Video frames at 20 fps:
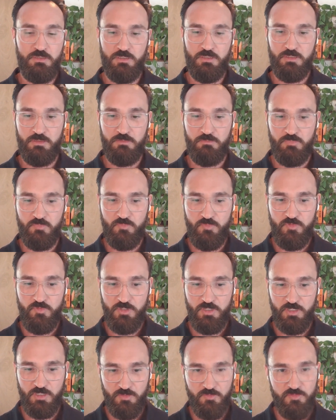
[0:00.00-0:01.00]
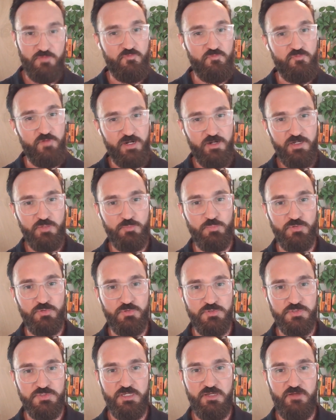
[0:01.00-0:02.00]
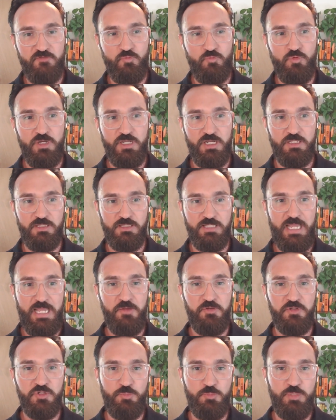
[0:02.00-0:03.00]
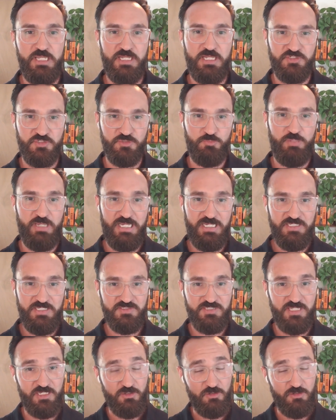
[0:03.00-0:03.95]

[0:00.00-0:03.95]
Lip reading: the variables of what allow you to be at your best,